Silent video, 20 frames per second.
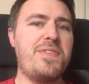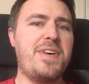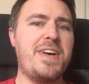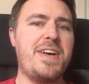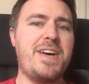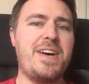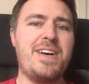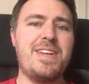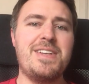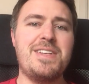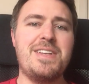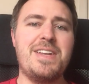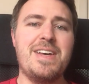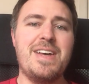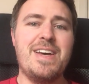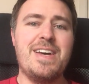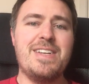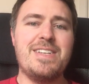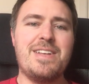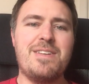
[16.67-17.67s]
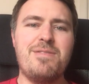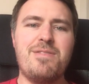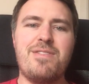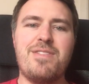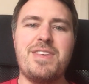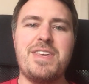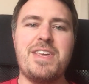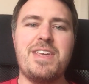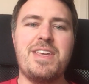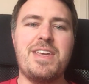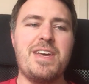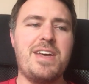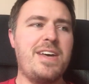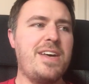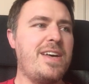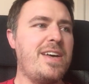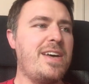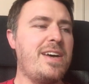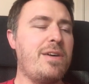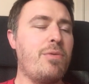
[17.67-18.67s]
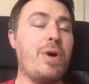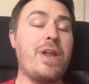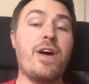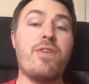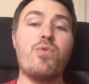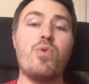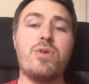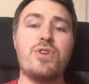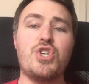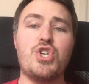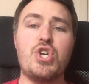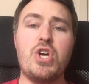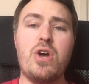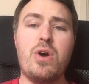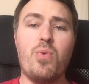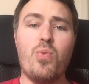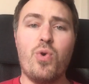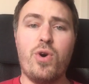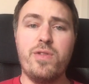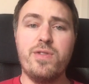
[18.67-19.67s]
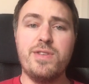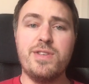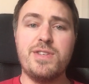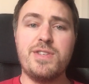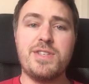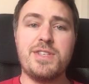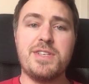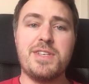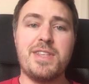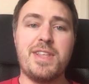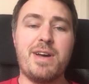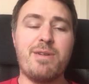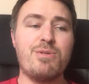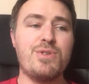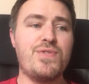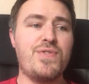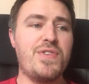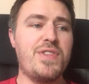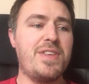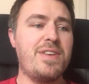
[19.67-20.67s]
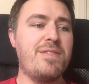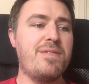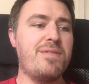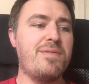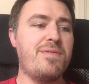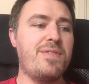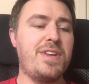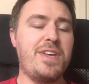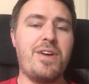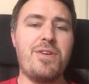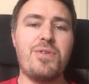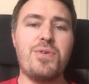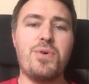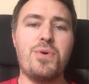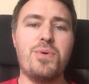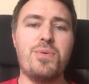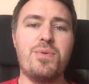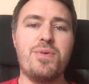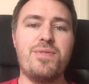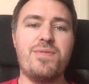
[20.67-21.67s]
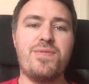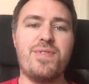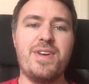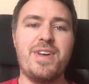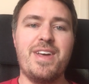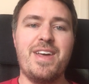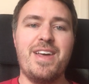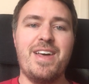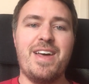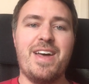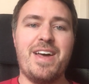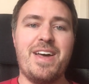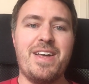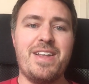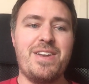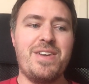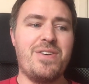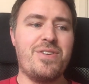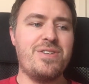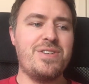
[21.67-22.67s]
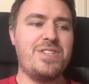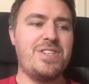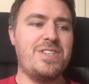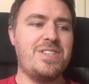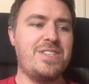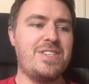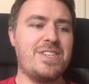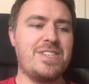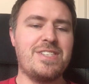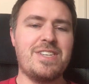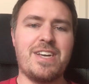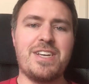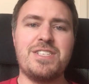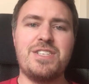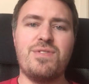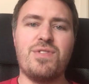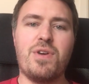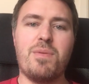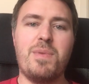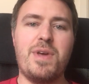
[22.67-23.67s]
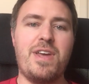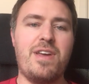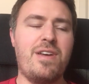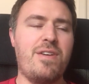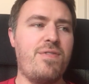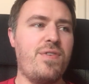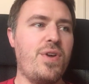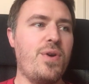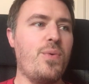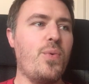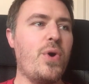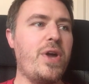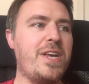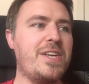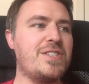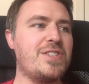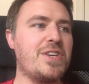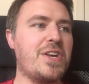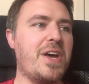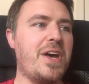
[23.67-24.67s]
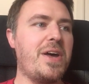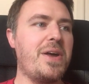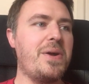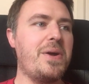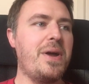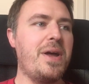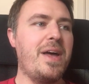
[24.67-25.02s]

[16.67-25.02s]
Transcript: I don't think, I've worn a shirt once, that was for the video call with Norwich's executive committee a few weeks ago,